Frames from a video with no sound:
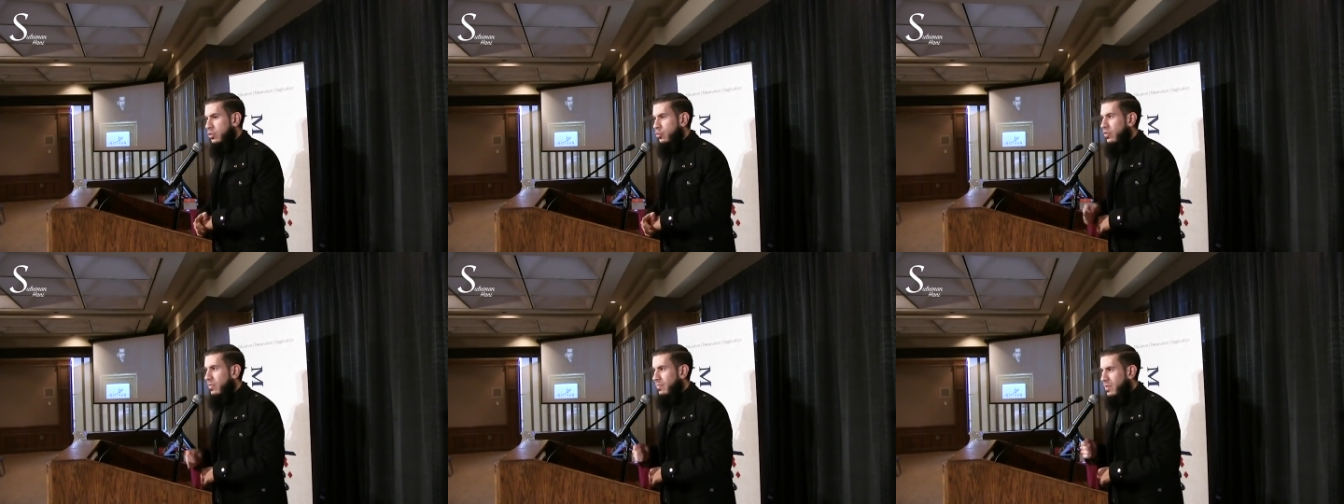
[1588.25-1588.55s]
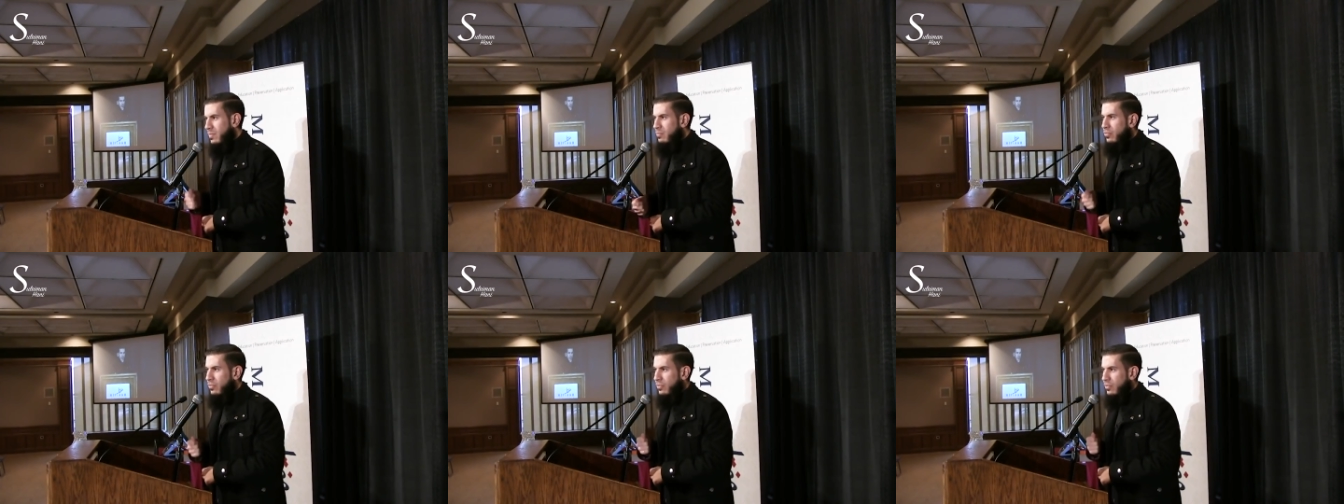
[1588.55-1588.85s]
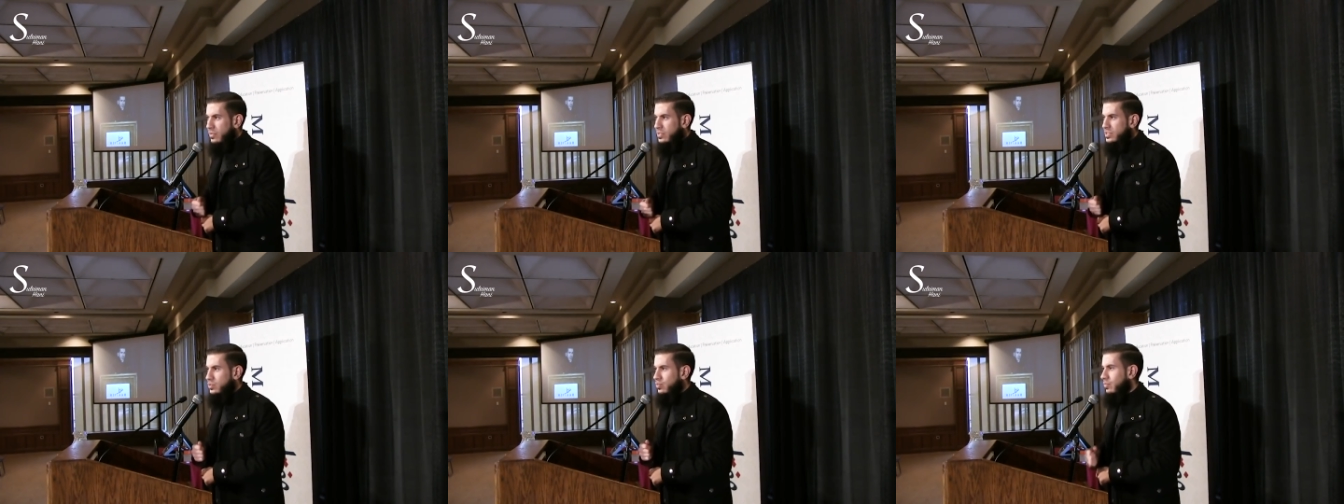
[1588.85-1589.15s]
Remember
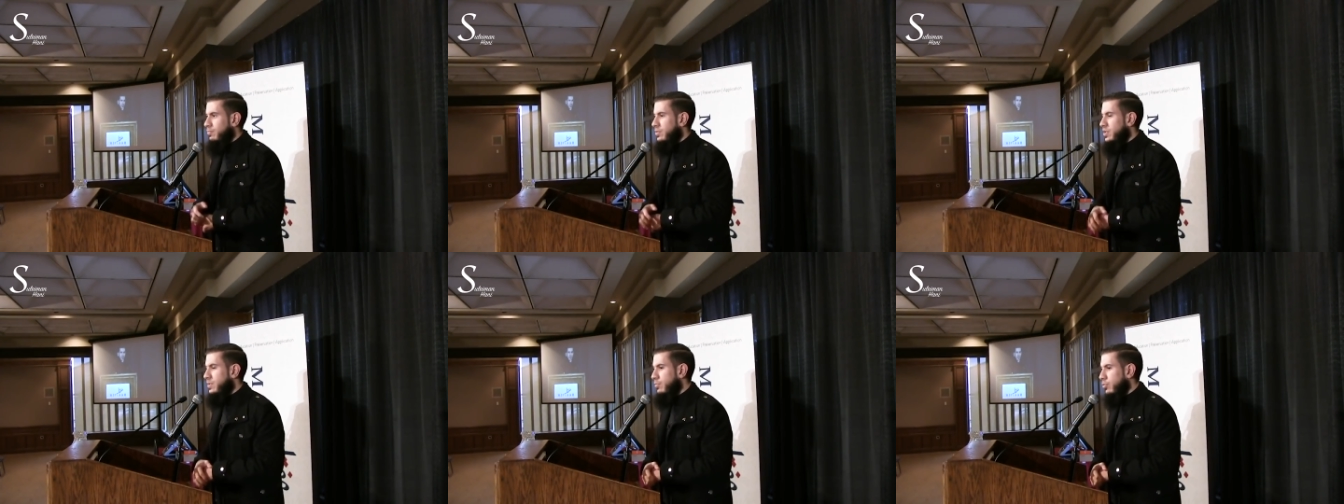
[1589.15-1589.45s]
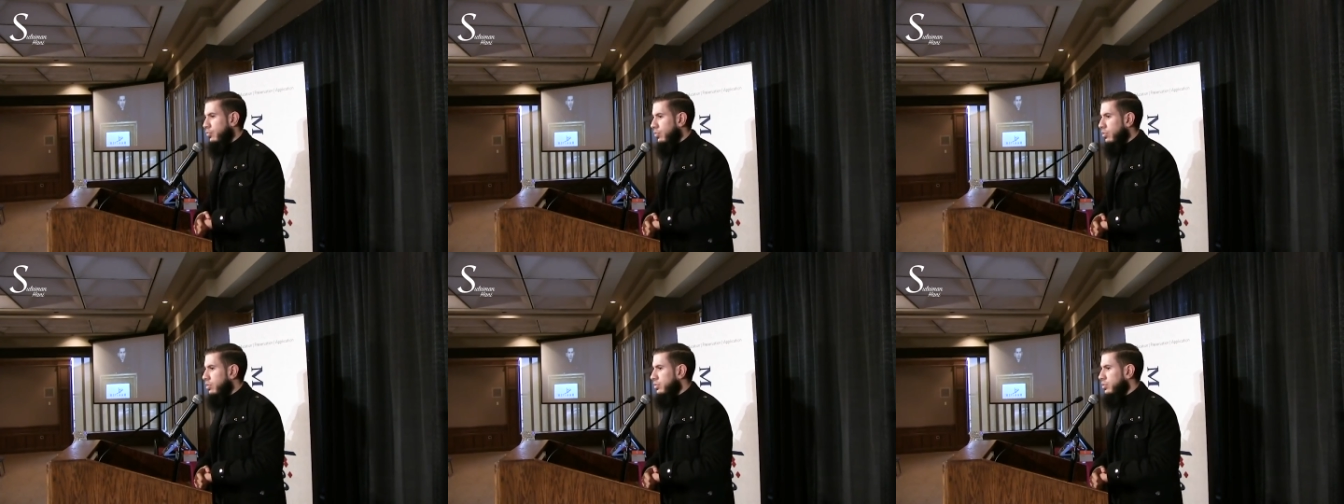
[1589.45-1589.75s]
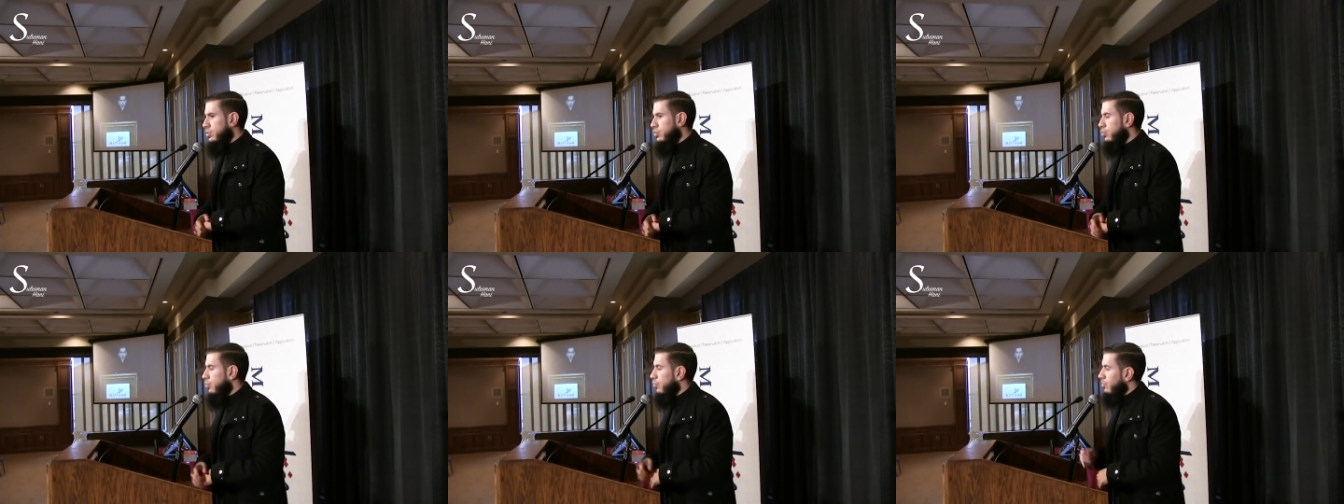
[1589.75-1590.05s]
this when people
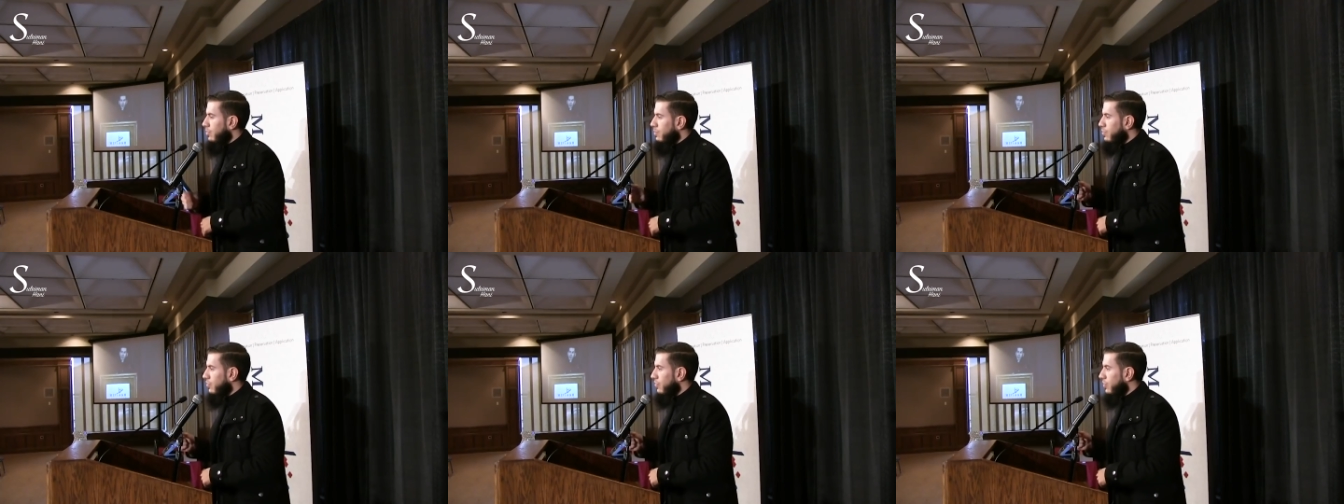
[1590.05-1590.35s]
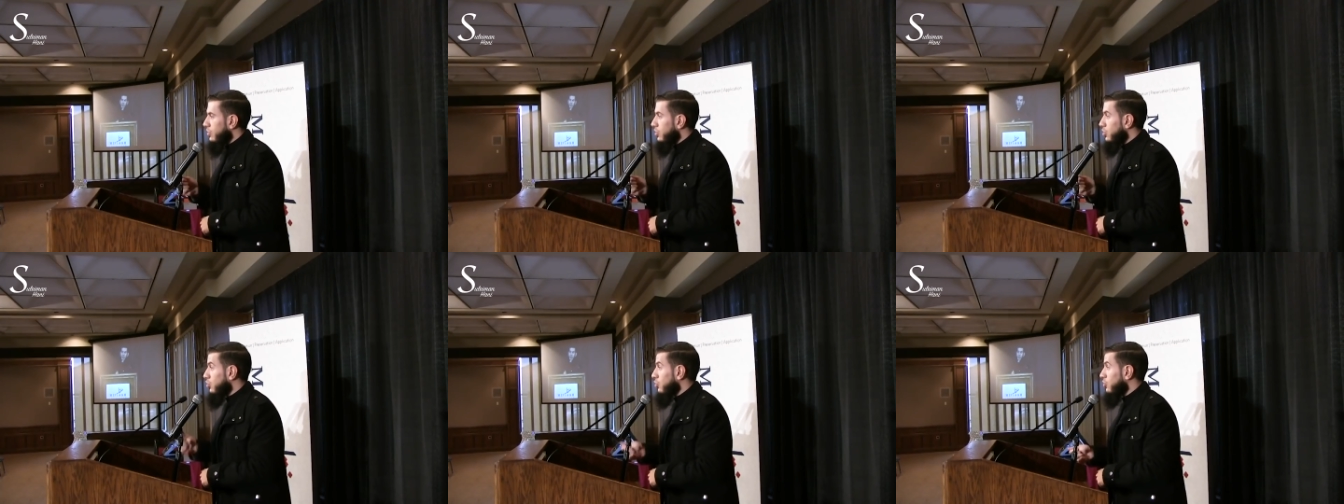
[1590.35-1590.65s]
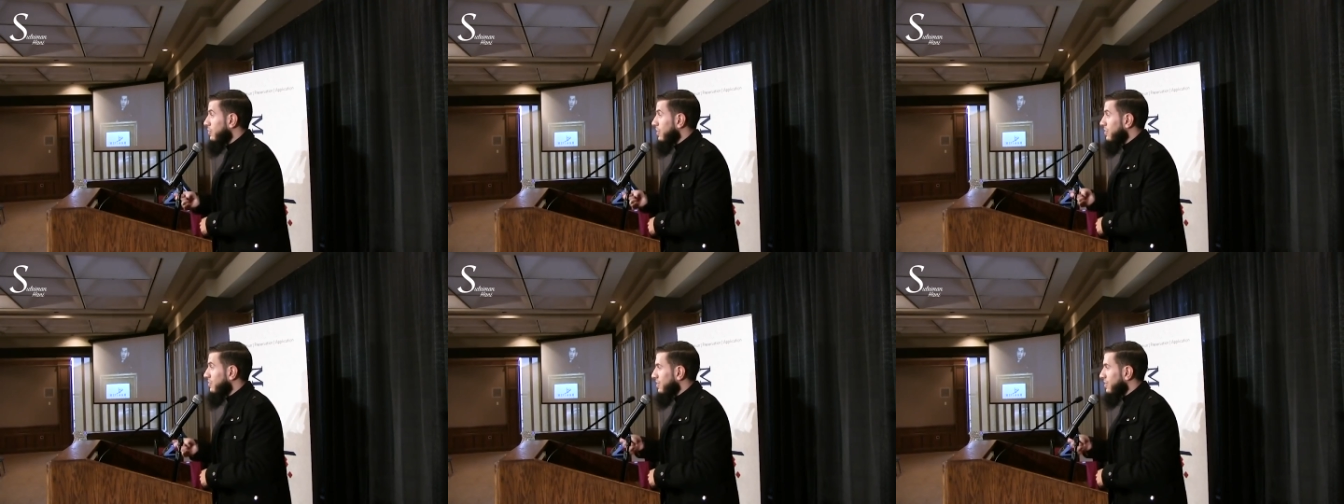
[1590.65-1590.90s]
wrong you. Remember the good